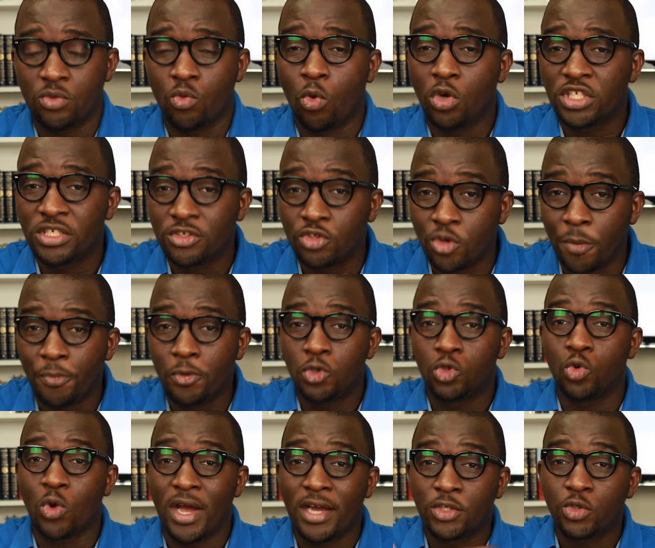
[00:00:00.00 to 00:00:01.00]
what is supposed
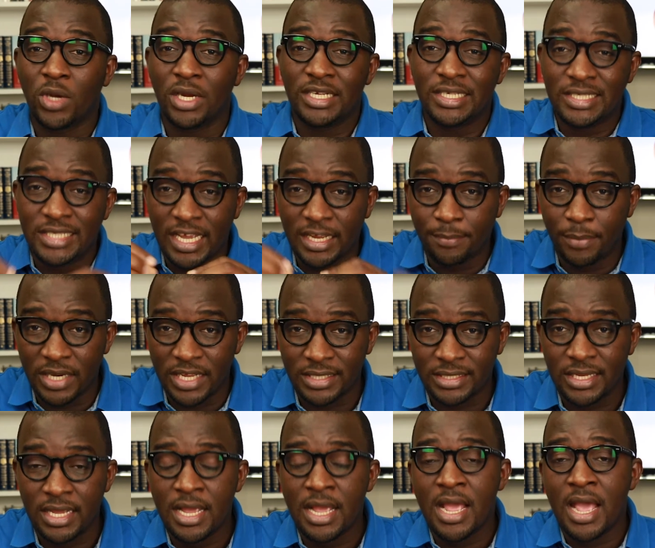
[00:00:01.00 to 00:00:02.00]
to actually take
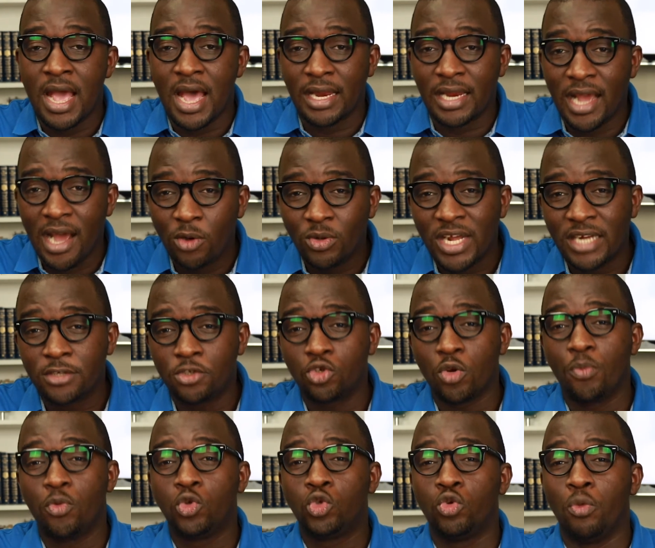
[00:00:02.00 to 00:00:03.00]
place and how that is
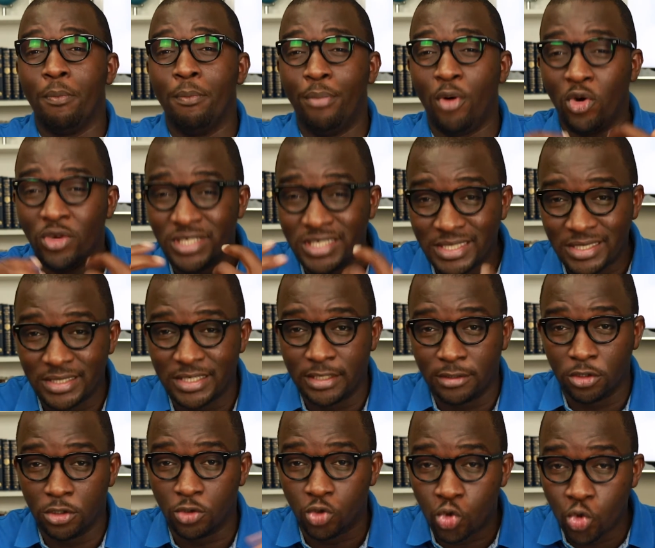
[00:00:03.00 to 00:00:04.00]
supposed to bond
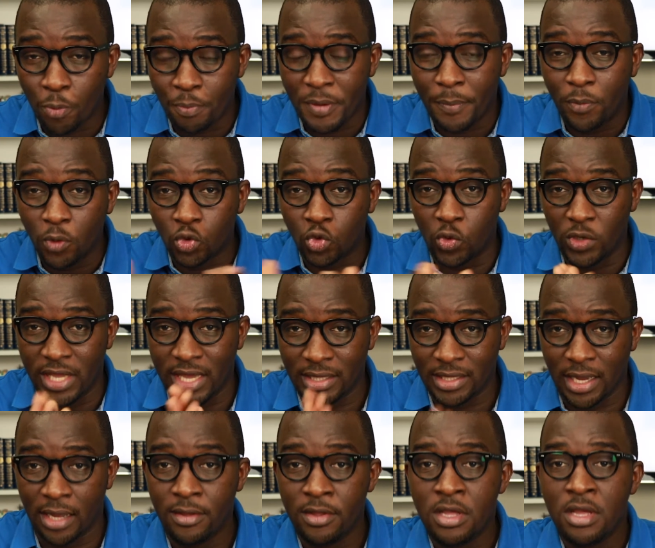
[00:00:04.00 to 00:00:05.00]
the two people
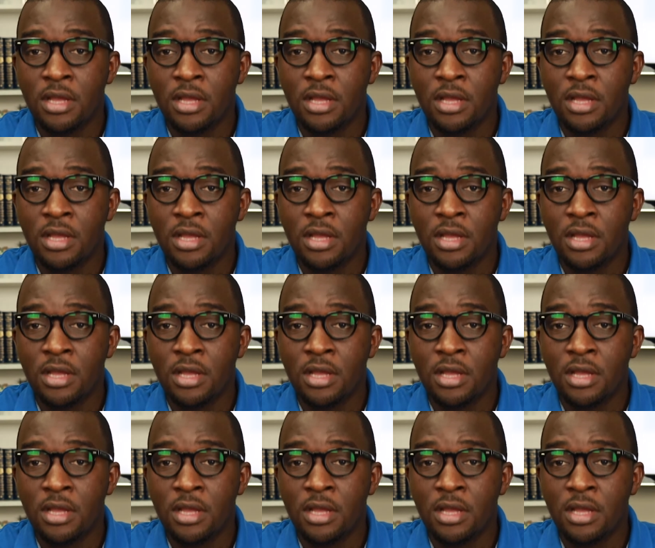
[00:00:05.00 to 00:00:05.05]
together.